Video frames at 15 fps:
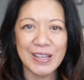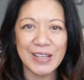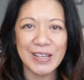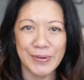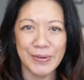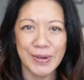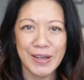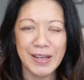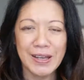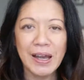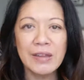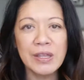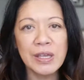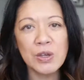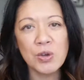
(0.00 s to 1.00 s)
Are they
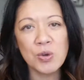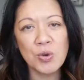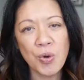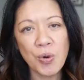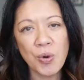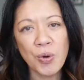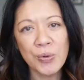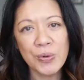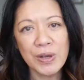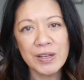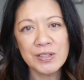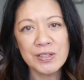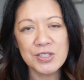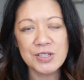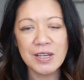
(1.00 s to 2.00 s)

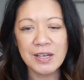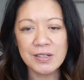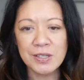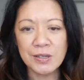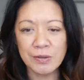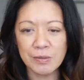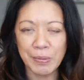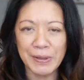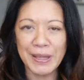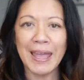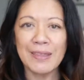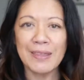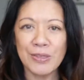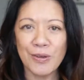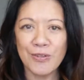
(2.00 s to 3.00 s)
encouraged to
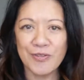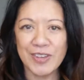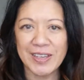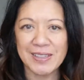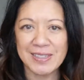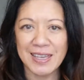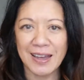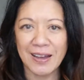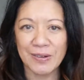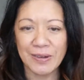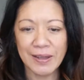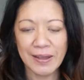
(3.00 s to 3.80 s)
plant their feet down,